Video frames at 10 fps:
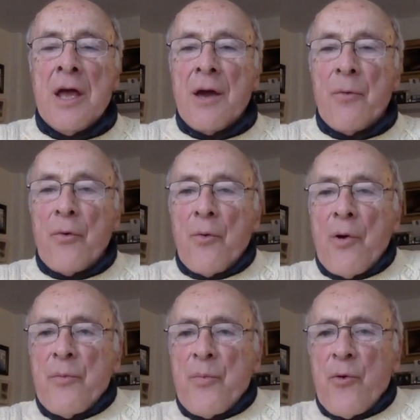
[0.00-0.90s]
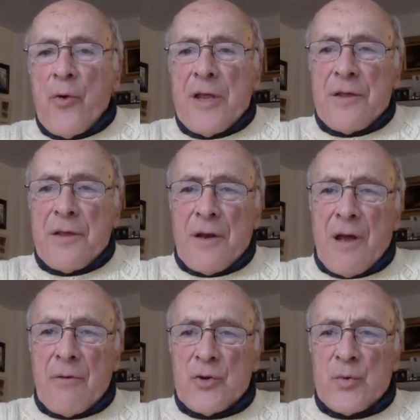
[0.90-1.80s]
at one point that
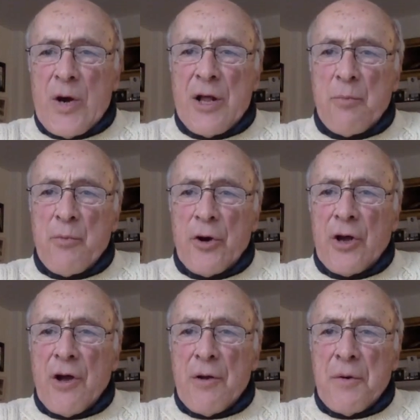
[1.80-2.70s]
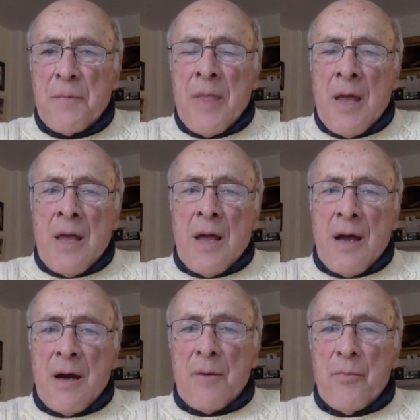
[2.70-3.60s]
I was writing a book on
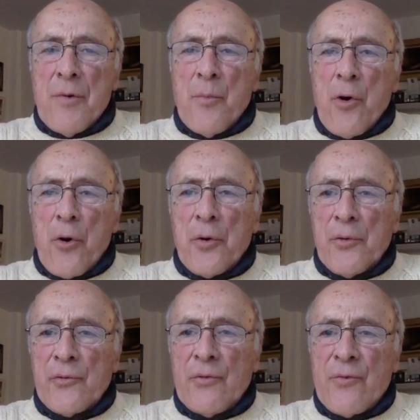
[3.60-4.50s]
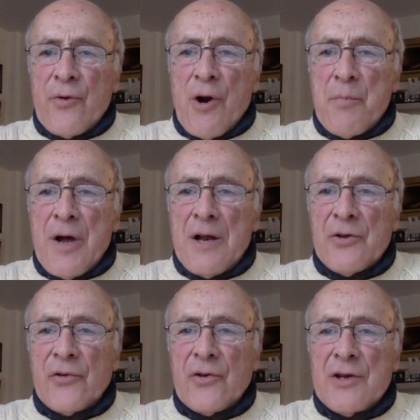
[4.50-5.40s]
um, morals and foreign
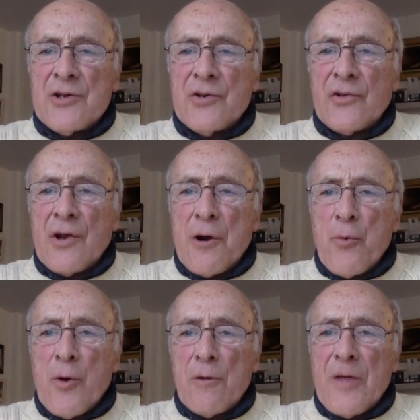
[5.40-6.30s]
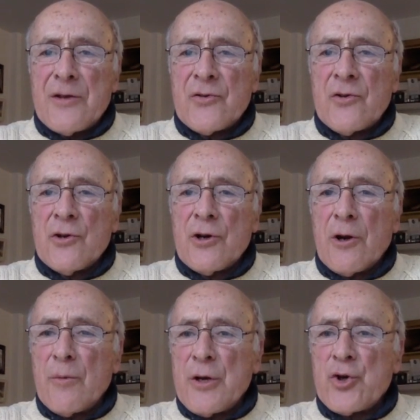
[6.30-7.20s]
policy, she said, Oh, well, that's good.
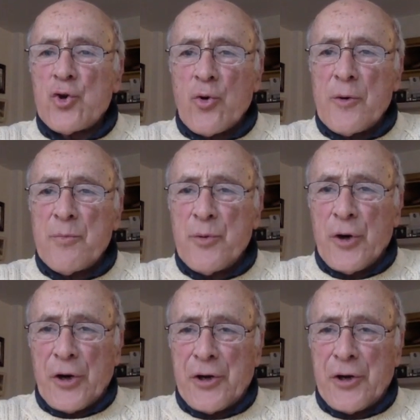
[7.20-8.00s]
It'll be a short book.